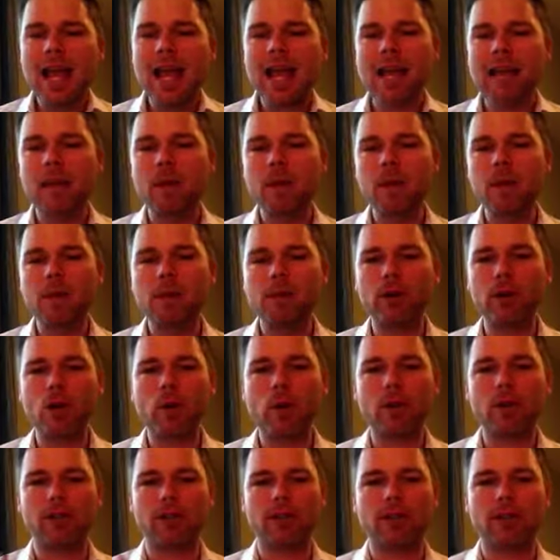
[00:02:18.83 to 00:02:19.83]
And I remember
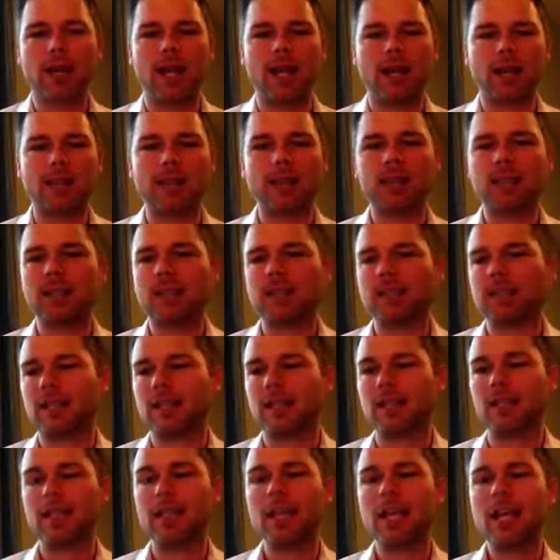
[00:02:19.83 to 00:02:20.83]
going to Texas
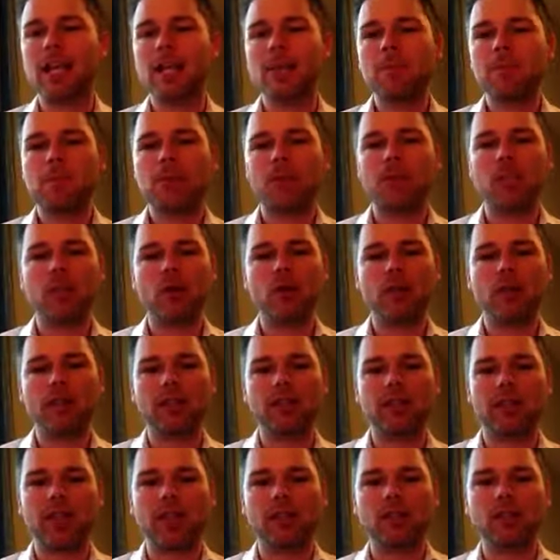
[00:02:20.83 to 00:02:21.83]
and, you know,
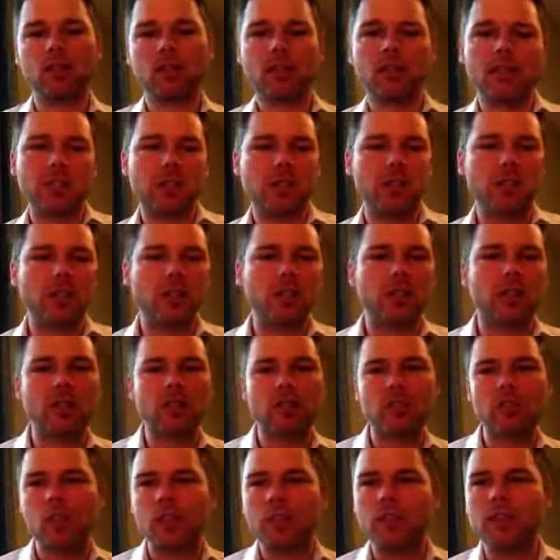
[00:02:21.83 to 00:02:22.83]
in, in, in this, you know,
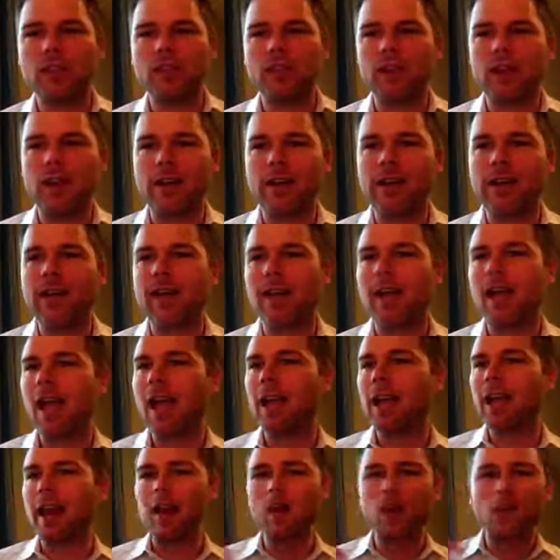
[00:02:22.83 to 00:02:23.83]
conservative area,
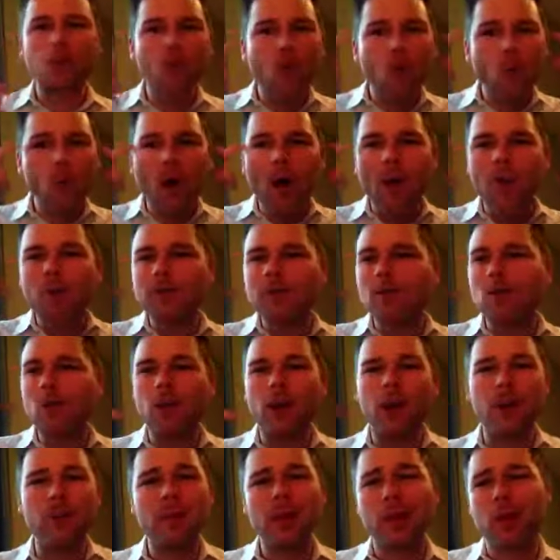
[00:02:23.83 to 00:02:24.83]
and I don't know what was
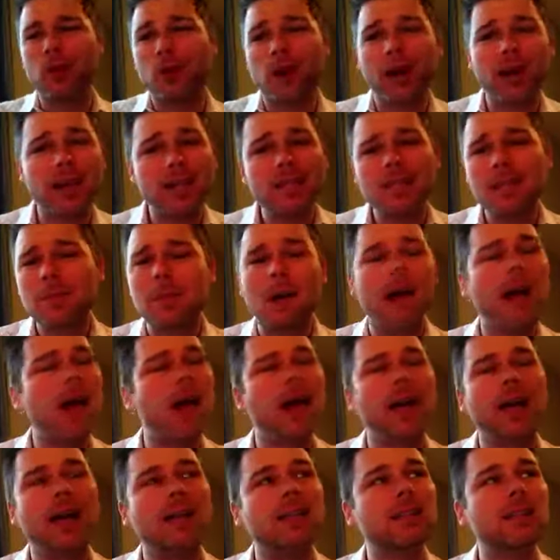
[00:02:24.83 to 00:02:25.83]
going on in my crazy
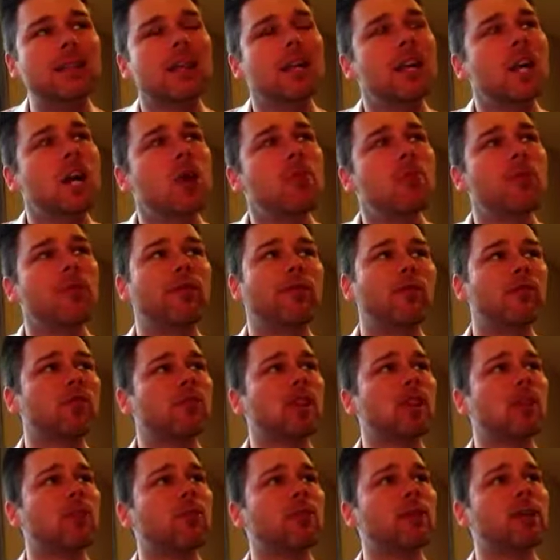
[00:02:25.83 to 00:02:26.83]
mind, but for
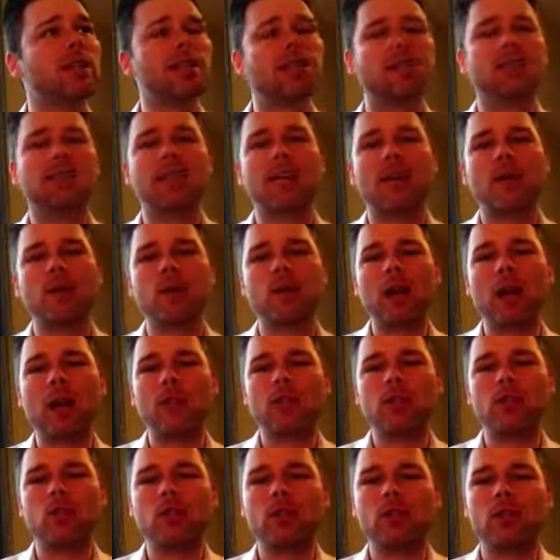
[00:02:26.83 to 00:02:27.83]
some reason, when I
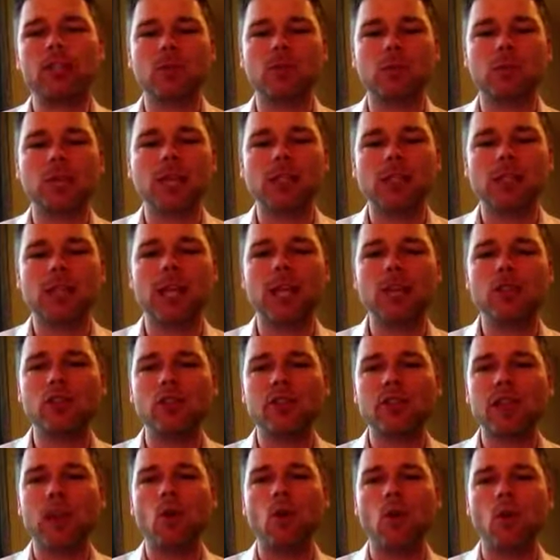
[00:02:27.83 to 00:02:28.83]
was doing these
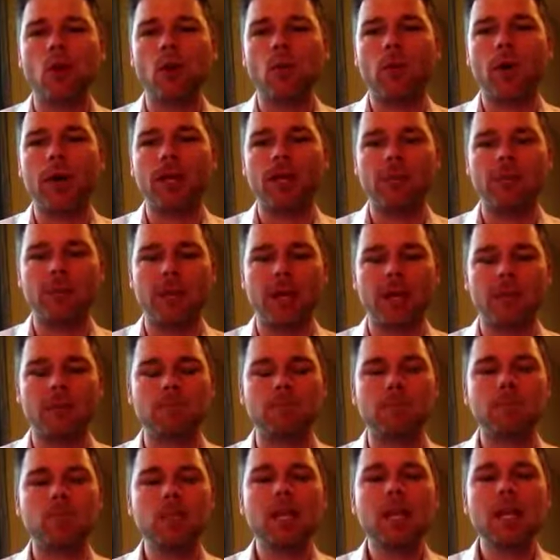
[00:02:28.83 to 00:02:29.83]
presentations, I wore a wedding
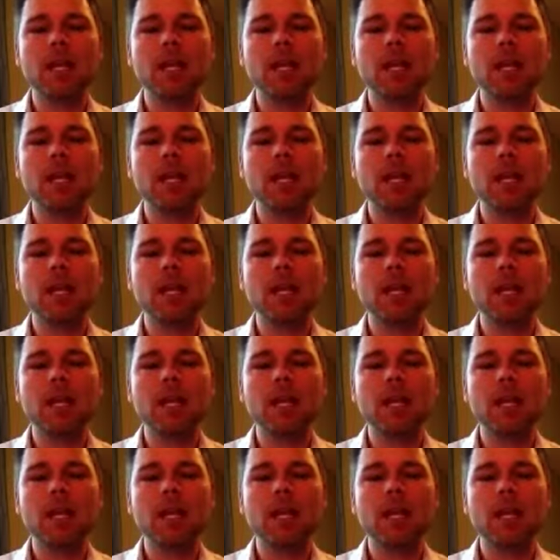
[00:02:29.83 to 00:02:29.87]
band